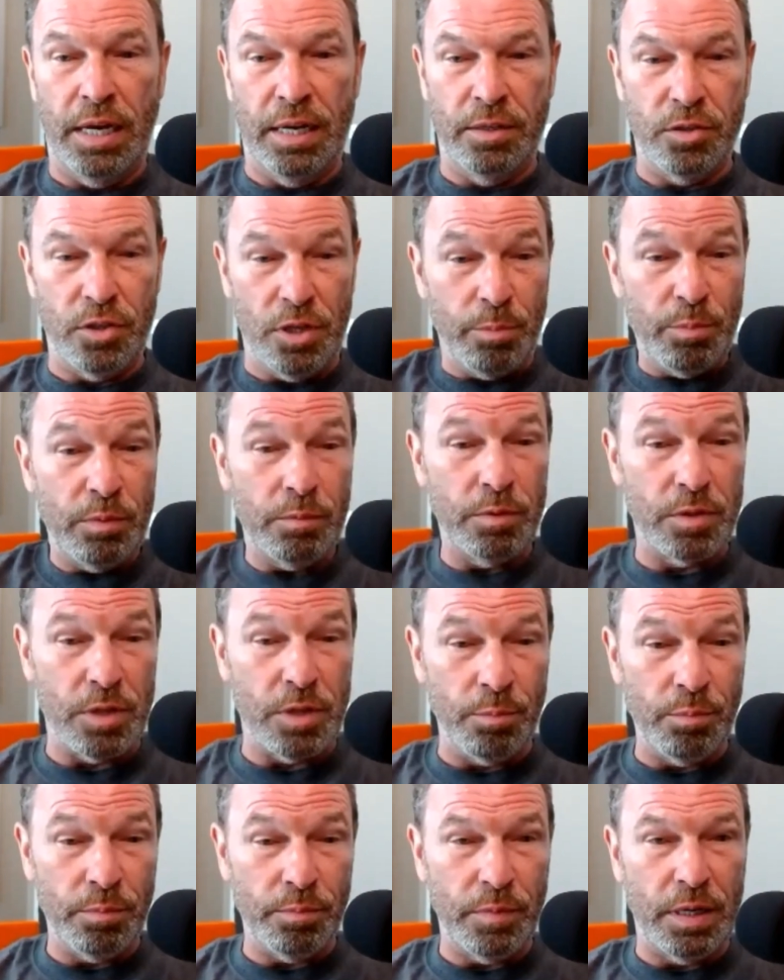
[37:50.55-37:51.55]
and some,
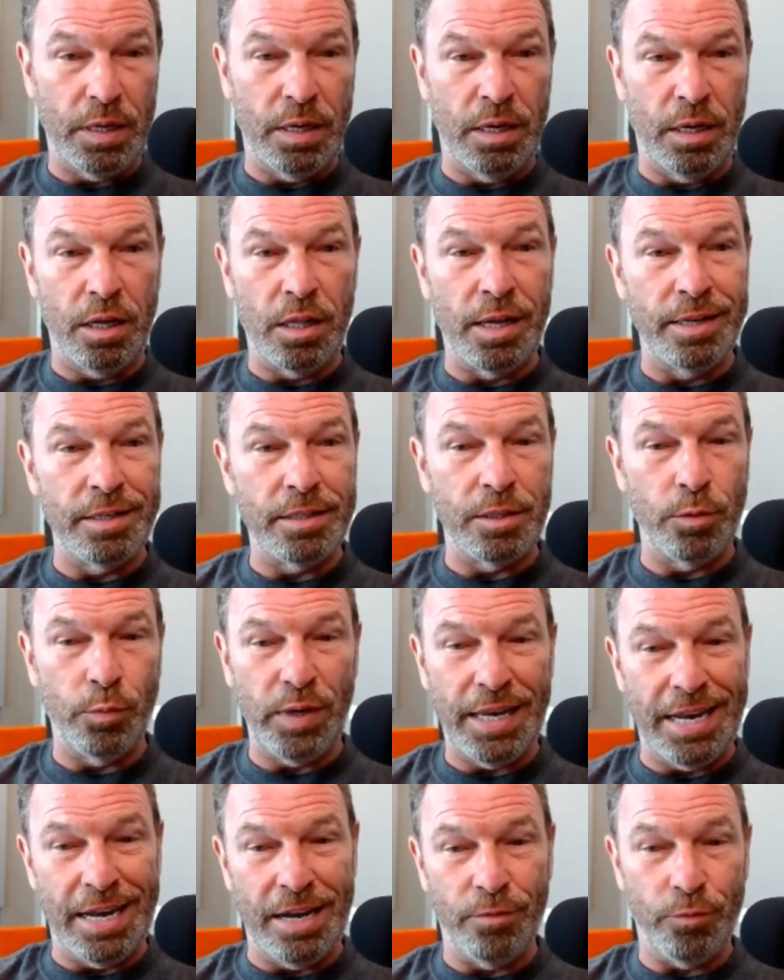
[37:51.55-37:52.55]
some uh, clients that
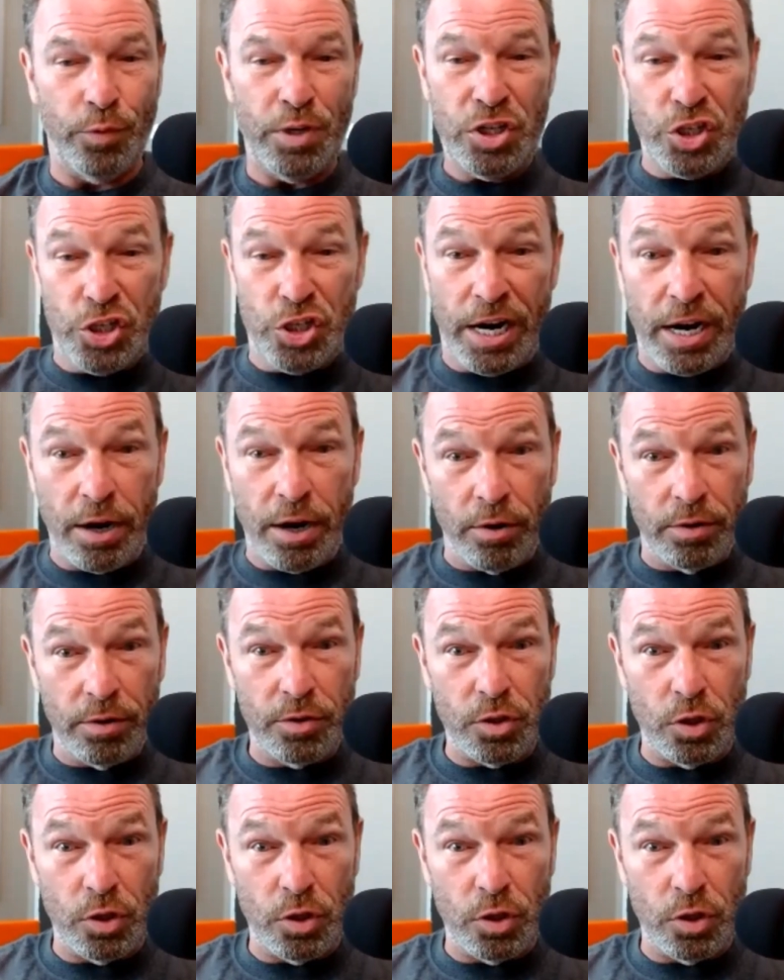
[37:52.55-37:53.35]
we have, we share.